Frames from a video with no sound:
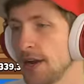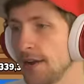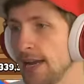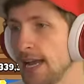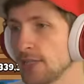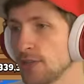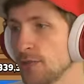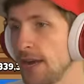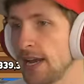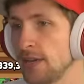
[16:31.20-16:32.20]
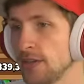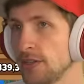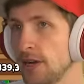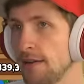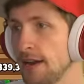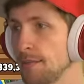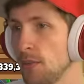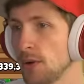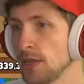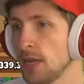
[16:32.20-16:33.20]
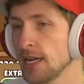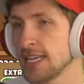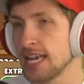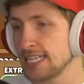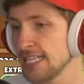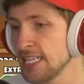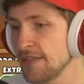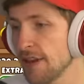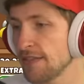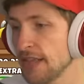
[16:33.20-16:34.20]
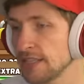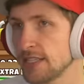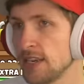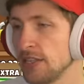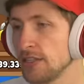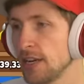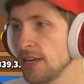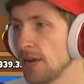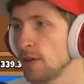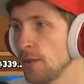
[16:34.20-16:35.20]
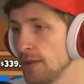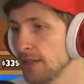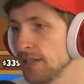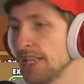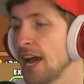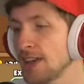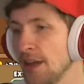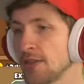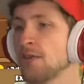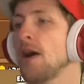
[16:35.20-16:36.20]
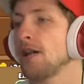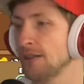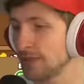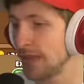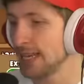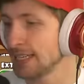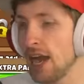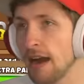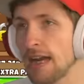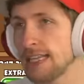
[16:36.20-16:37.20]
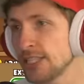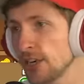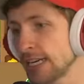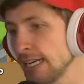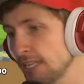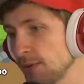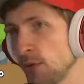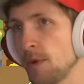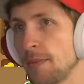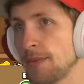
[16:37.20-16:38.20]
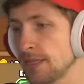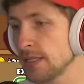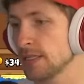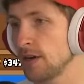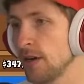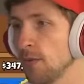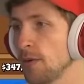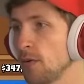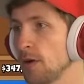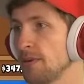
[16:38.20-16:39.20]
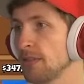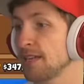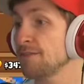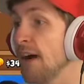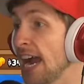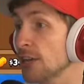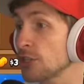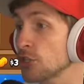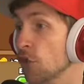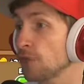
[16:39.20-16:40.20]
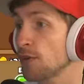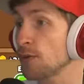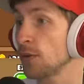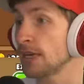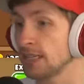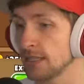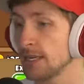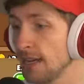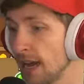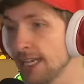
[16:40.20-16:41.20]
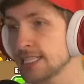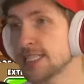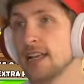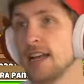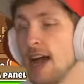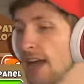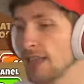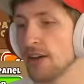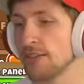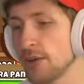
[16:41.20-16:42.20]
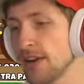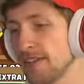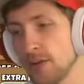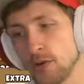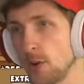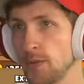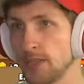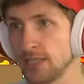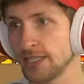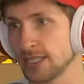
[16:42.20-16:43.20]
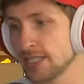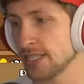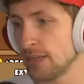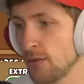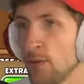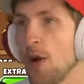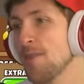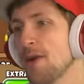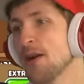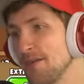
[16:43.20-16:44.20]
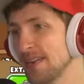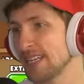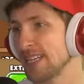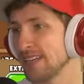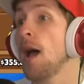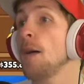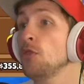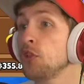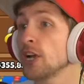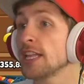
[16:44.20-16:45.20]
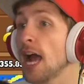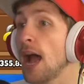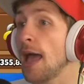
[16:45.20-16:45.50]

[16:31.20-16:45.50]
All right, extra panel. All right, more luck. Yeah, $65,000. Another ability, another ball of light. All right, let's start getting some new weapons. All right, one more ability. Firestorm from Gwendolyn. Nice. I love that we have hero abilities. One more ability. Look at